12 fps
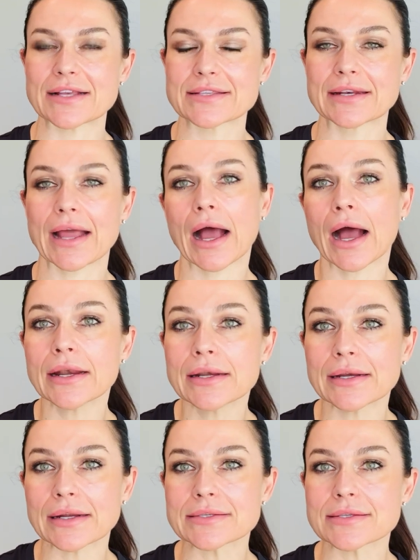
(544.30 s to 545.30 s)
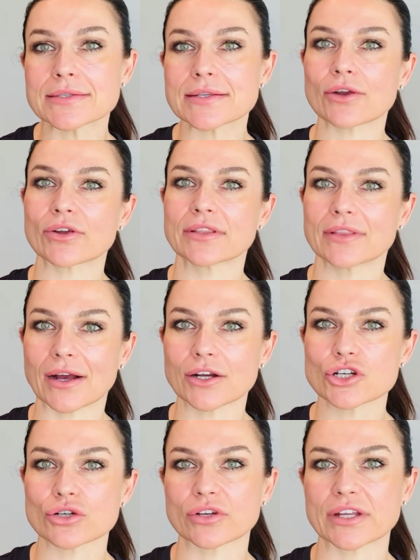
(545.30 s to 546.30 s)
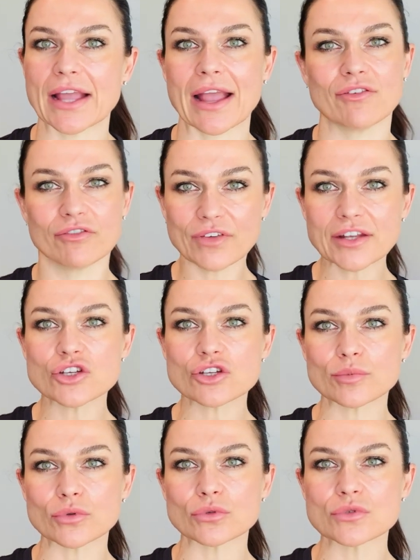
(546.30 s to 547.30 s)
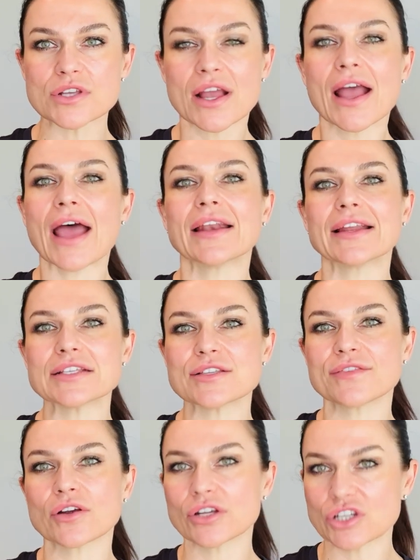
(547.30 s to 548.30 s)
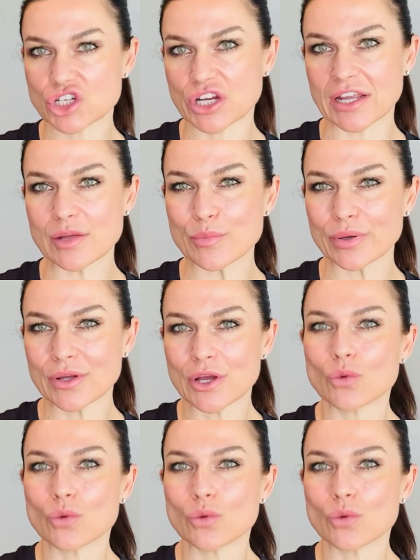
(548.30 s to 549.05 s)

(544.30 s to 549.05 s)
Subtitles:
as an unnecessary luxury, and vegetables, unless very cheap,